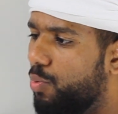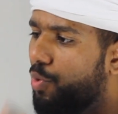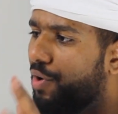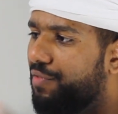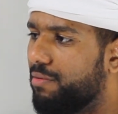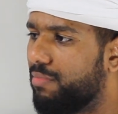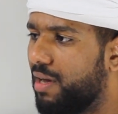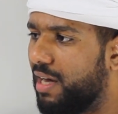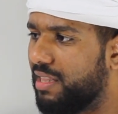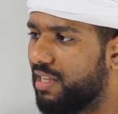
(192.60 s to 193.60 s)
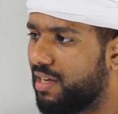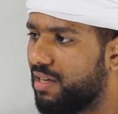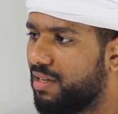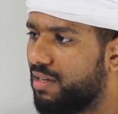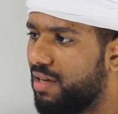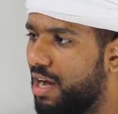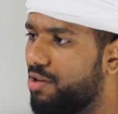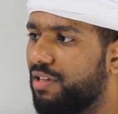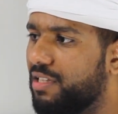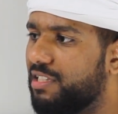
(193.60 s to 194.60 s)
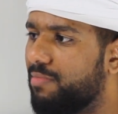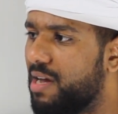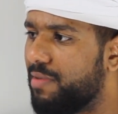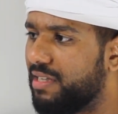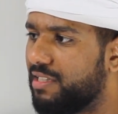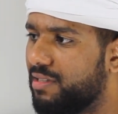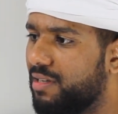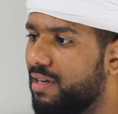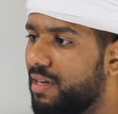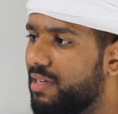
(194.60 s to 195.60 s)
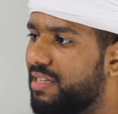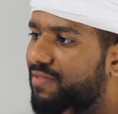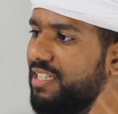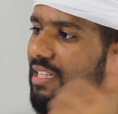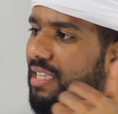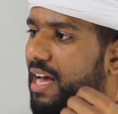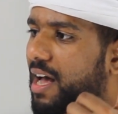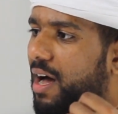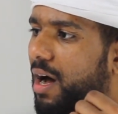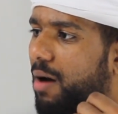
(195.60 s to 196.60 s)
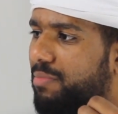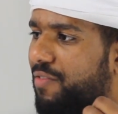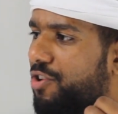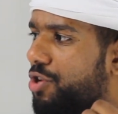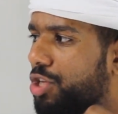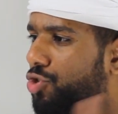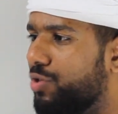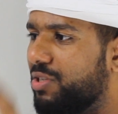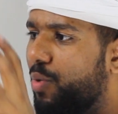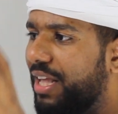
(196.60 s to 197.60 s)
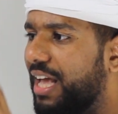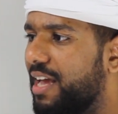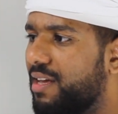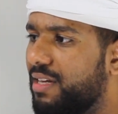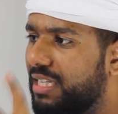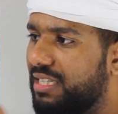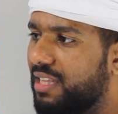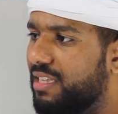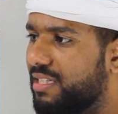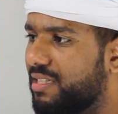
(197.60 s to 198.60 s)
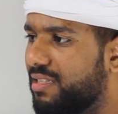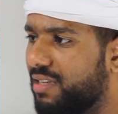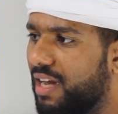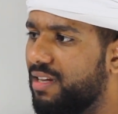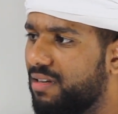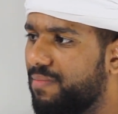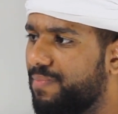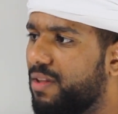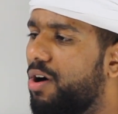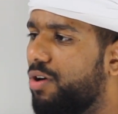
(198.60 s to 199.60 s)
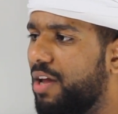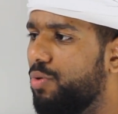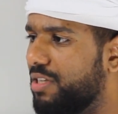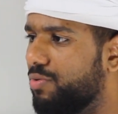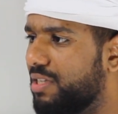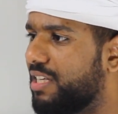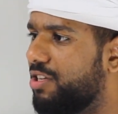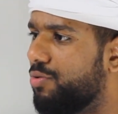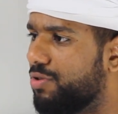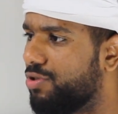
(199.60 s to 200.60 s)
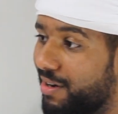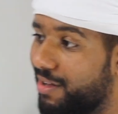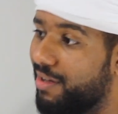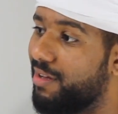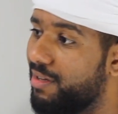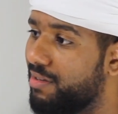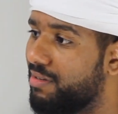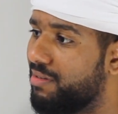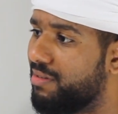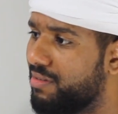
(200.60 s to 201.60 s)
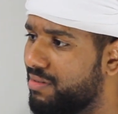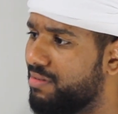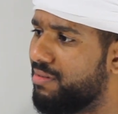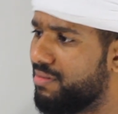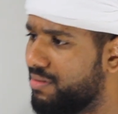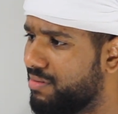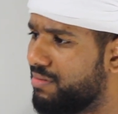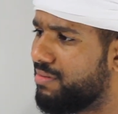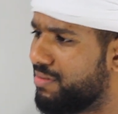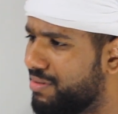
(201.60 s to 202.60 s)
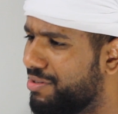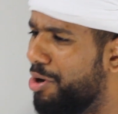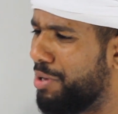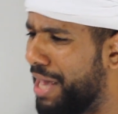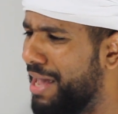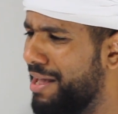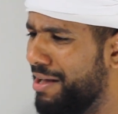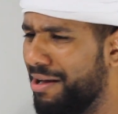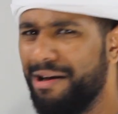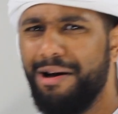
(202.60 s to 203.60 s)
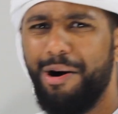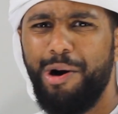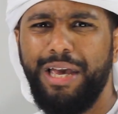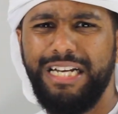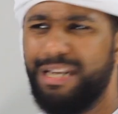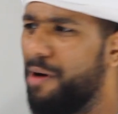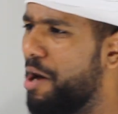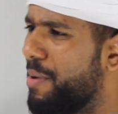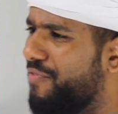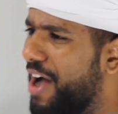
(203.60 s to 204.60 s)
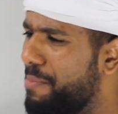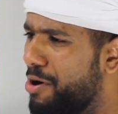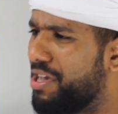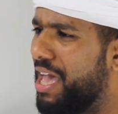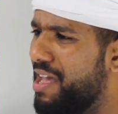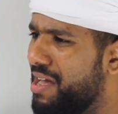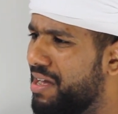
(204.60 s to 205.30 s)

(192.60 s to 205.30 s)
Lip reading: One of them, I think. I don't think this is Miami Yacine. Because I've seen that the video intro is a white guy. It's not this guy. Okay, anyways, let's continue the song. Okay, some Arabic vibe, okay.